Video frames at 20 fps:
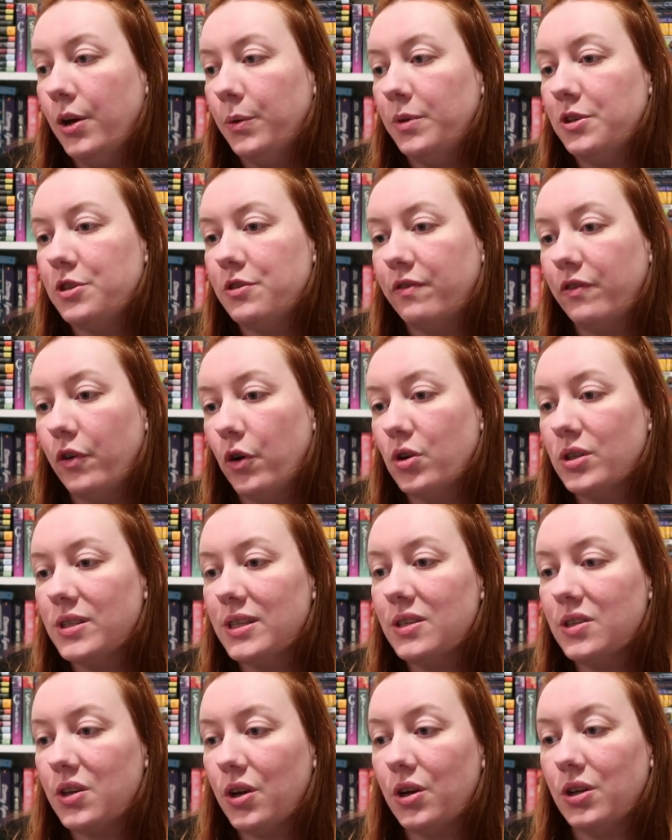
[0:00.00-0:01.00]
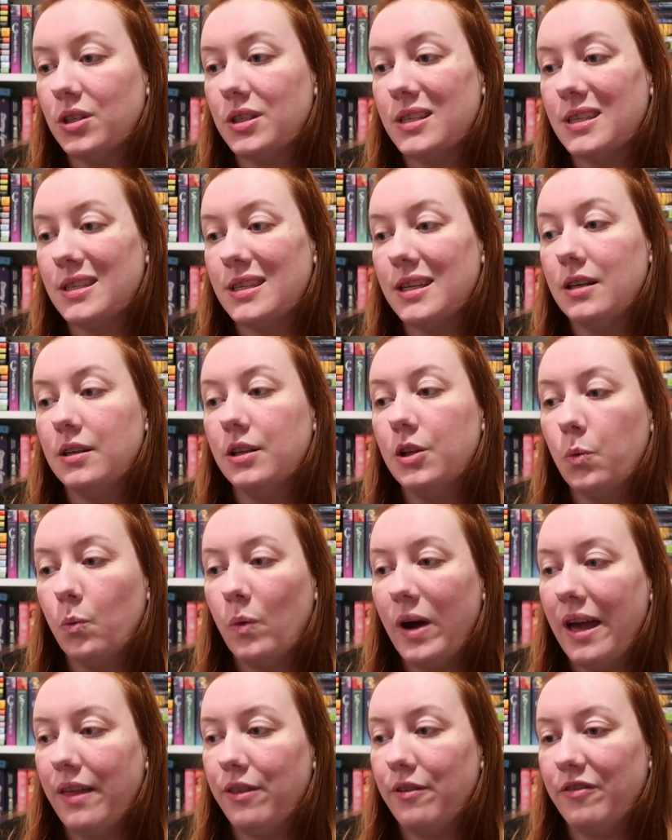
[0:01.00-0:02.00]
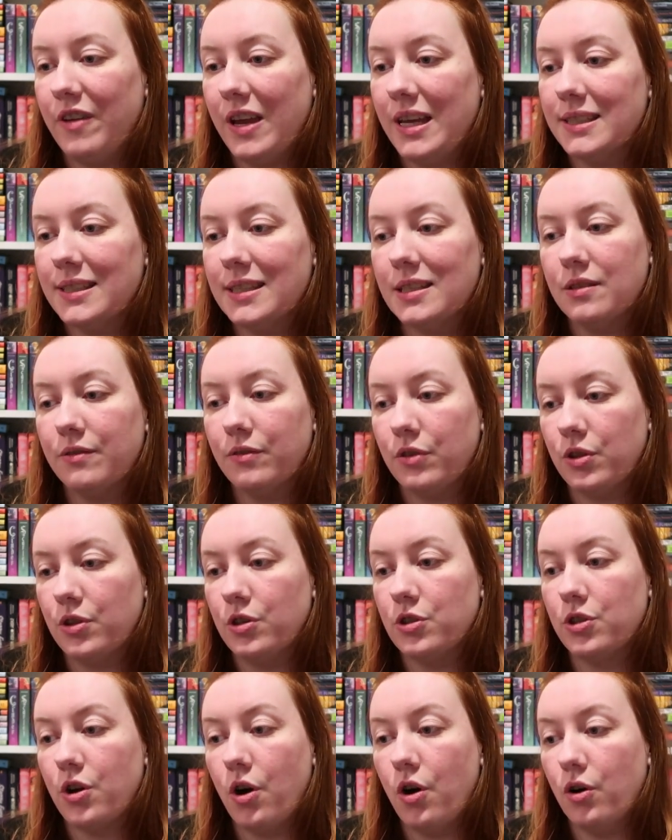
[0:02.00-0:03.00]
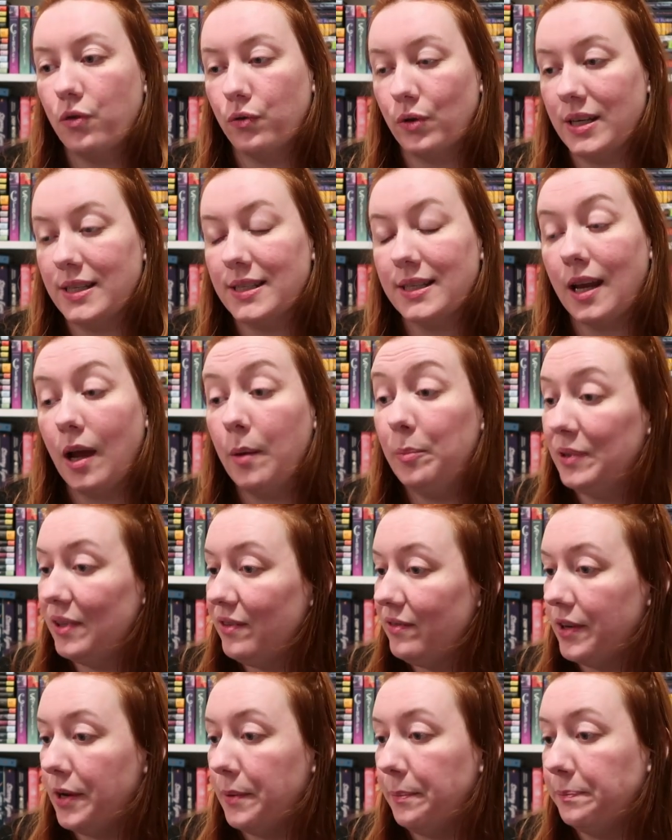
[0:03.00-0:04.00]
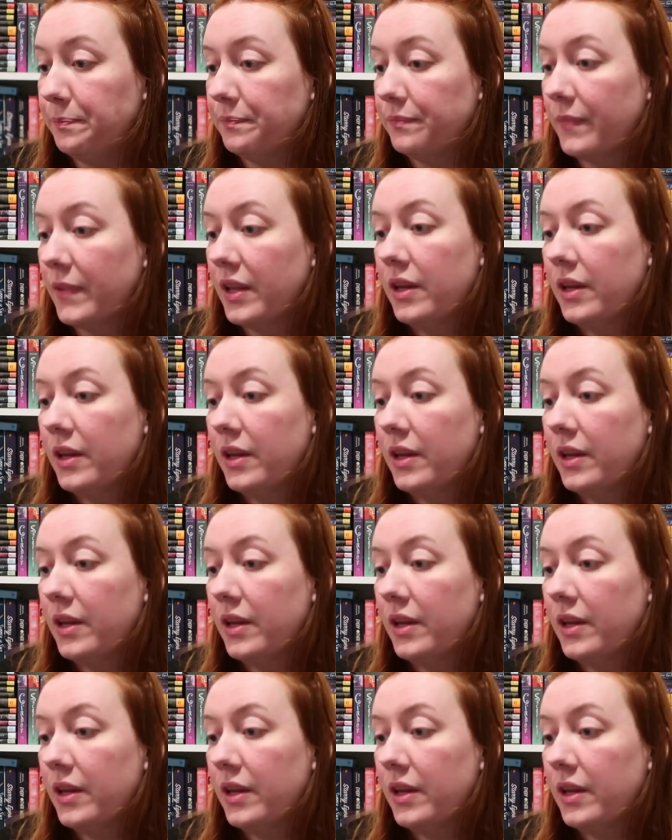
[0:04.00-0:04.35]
which forces her to steal and wear the faces of others or risk oblivion.